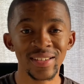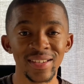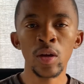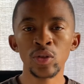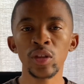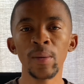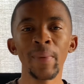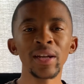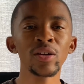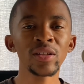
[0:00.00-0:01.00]
So the money
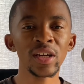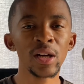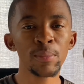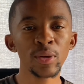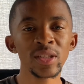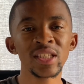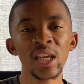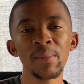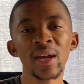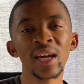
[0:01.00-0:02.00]
laundering process
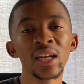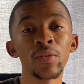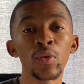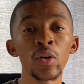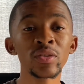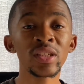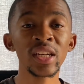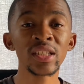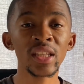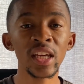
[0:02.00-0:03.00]
typically involves 3
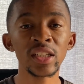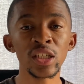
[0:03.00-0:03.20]
stages,